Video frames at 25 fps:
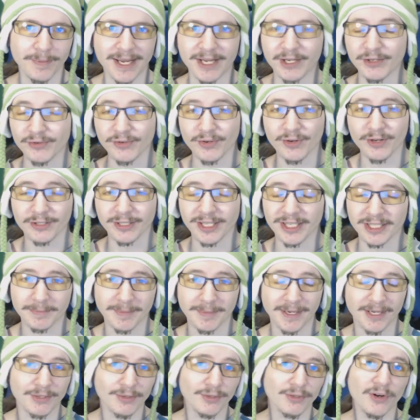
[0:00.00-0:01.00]
Patreon. That's
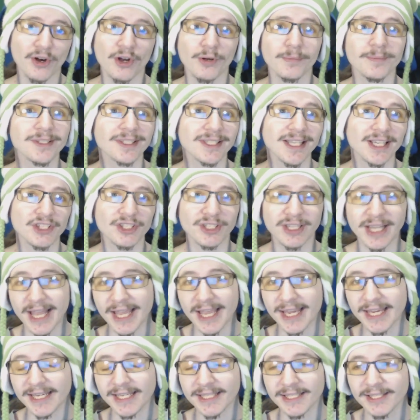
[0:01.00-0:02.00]

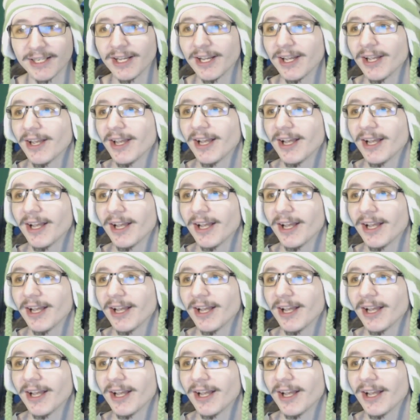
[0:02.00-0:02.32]
patreon.com/lying.